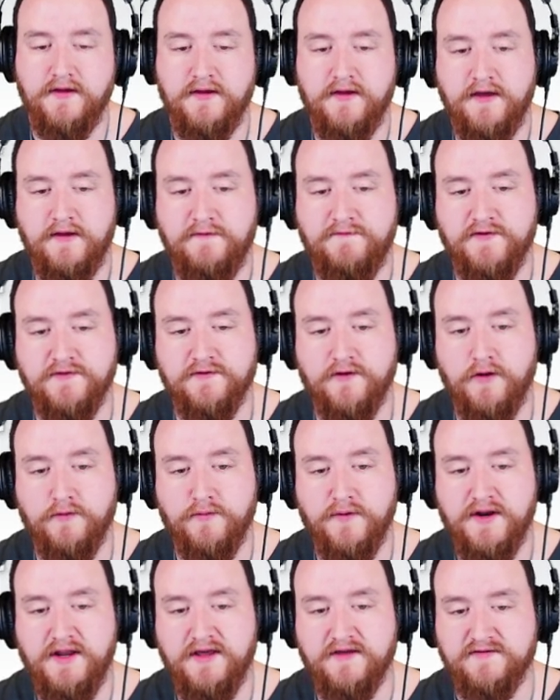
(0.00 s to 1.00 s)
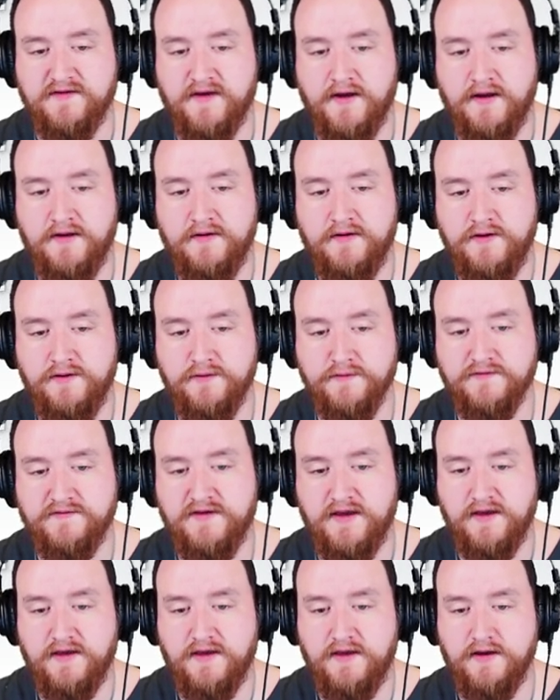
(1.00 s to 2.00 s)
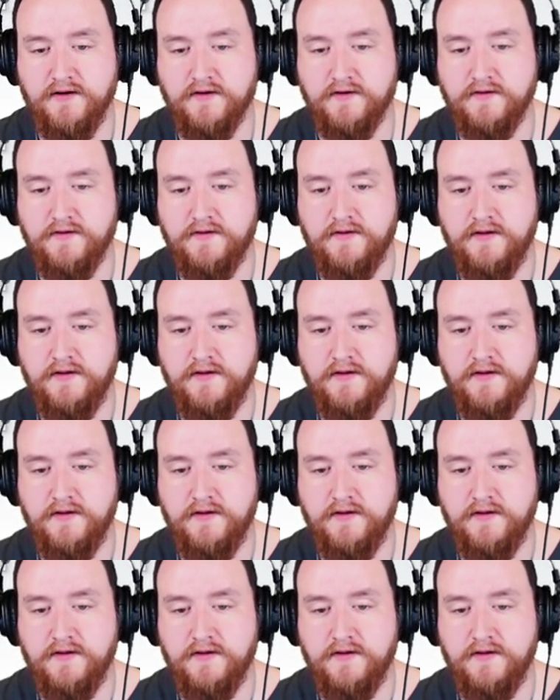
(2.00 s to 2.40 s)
If it's already assigned, you'll see it here.